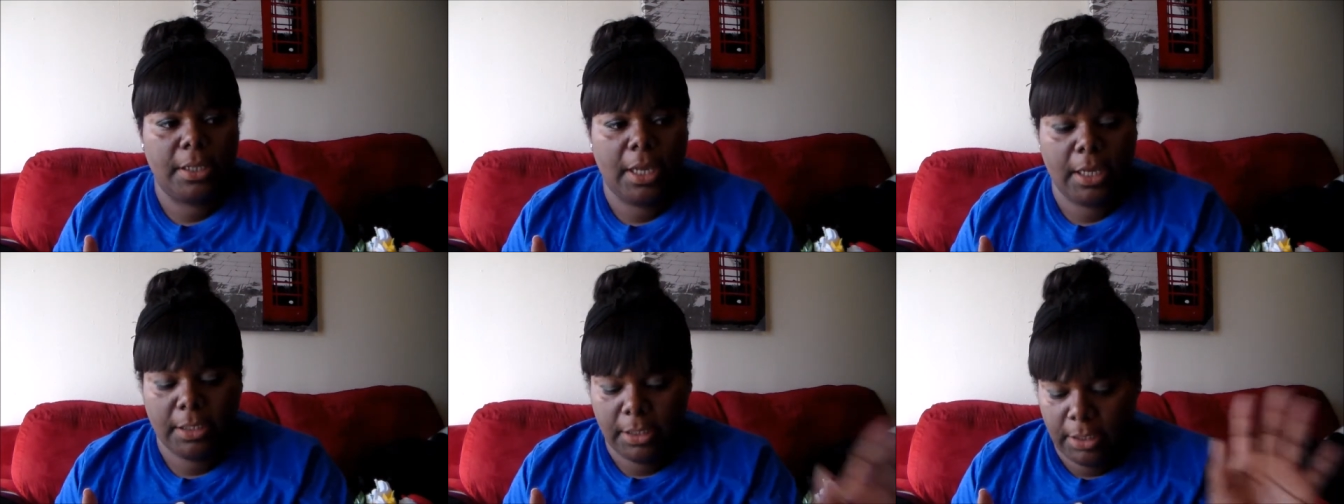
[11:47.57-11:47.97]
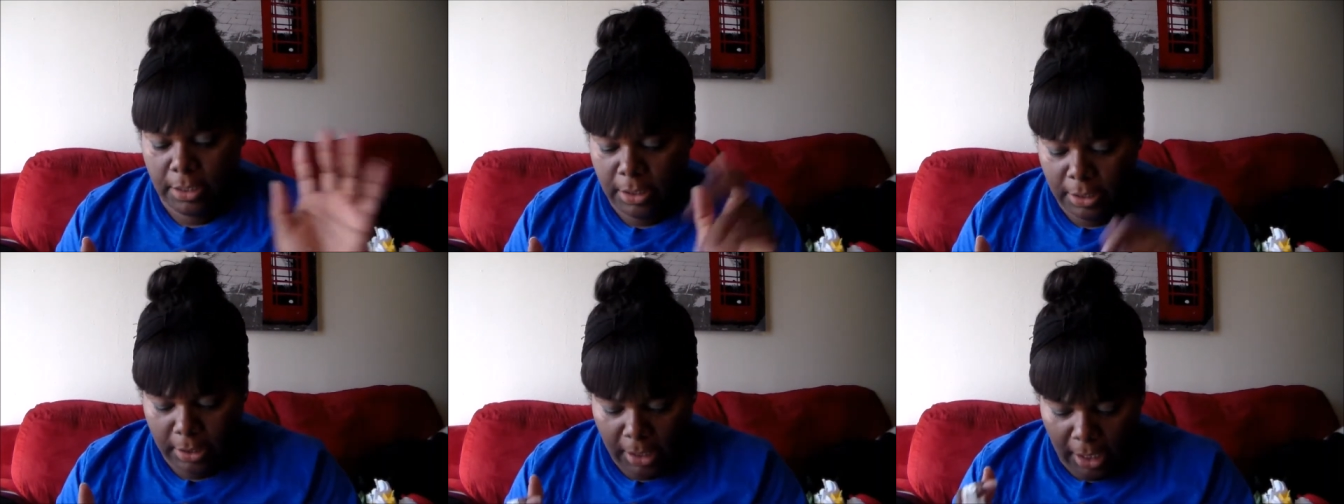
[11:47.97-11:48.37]
in
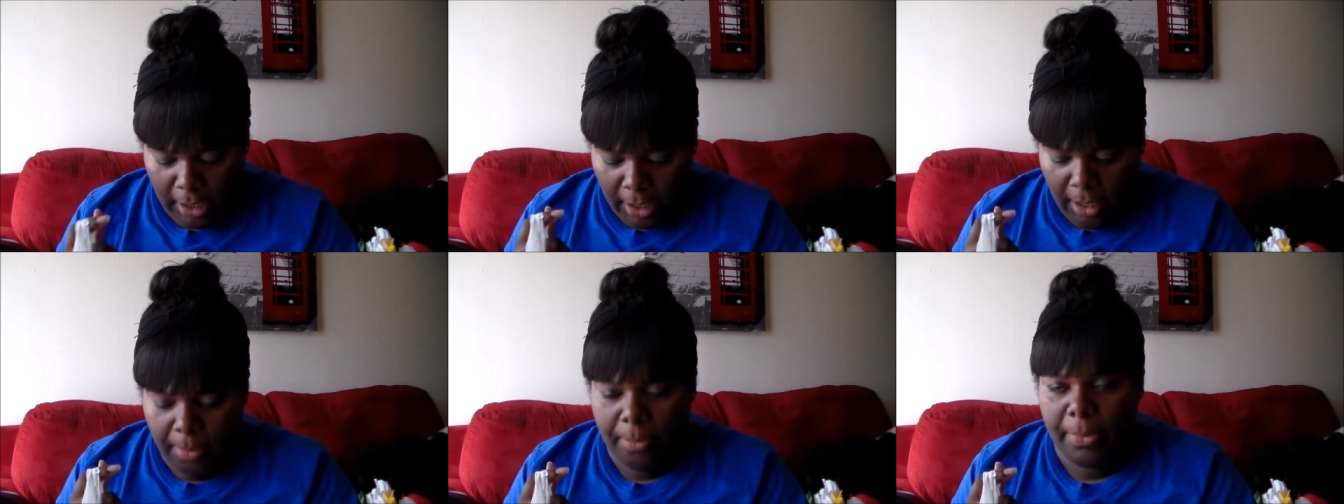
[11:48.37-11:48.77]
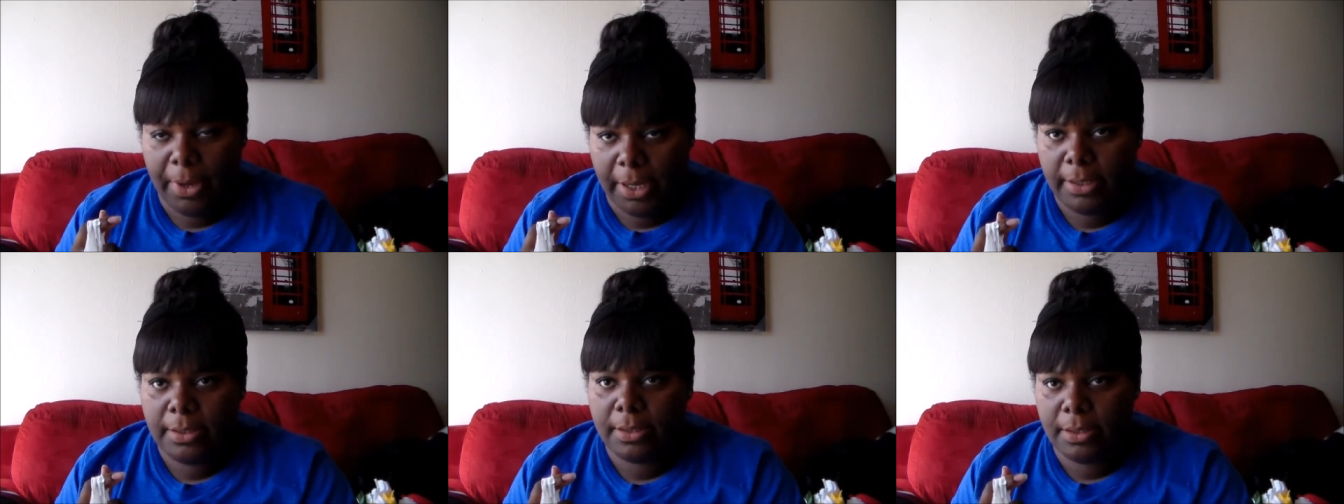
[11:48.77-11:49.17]
Texas, it's like a
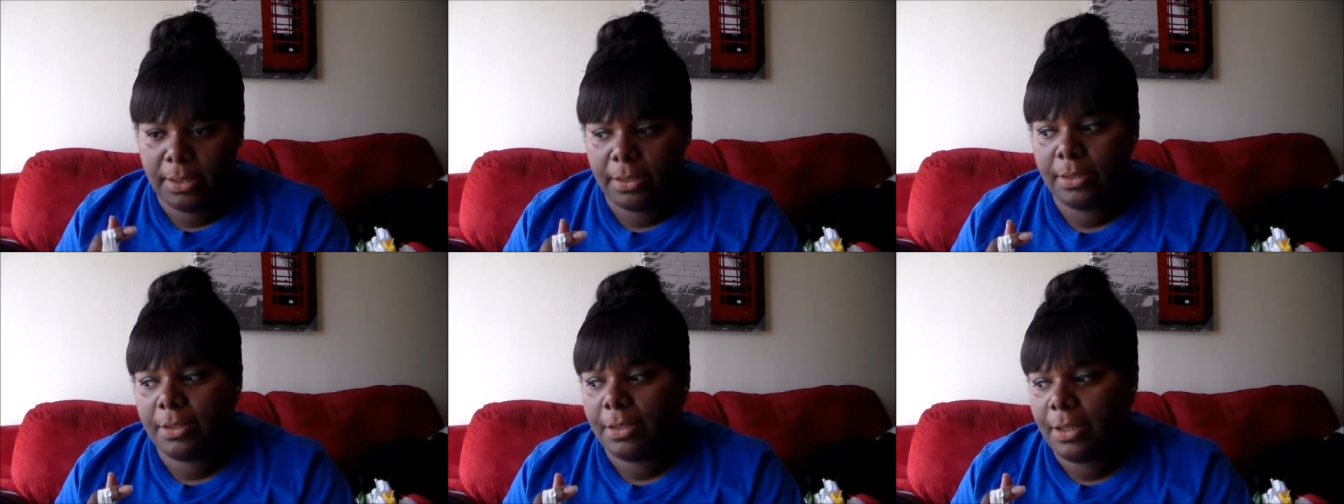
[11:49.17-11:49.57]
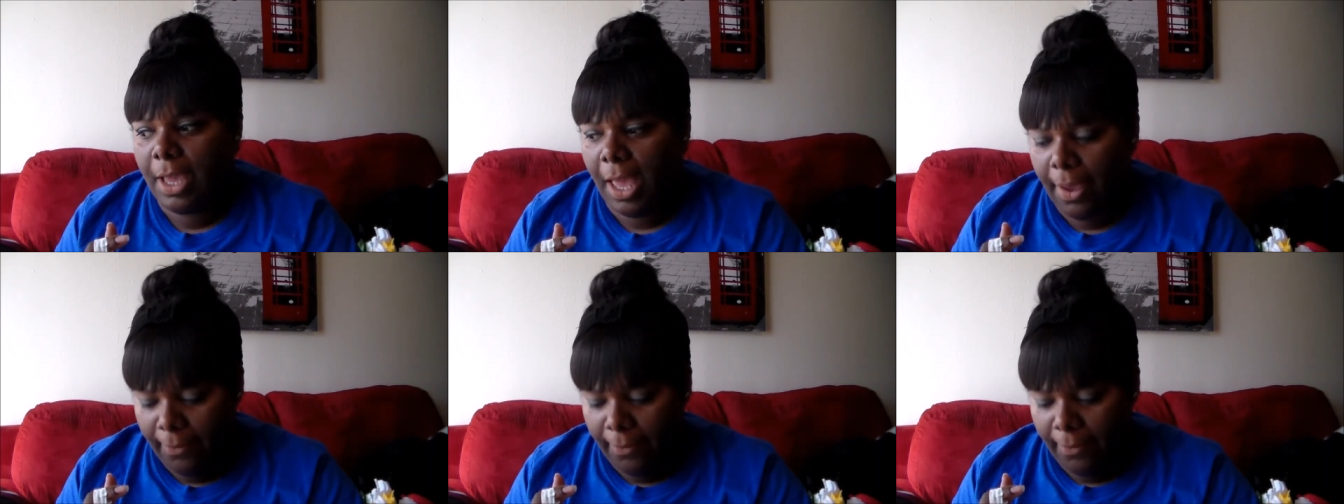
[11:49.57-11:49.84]
must to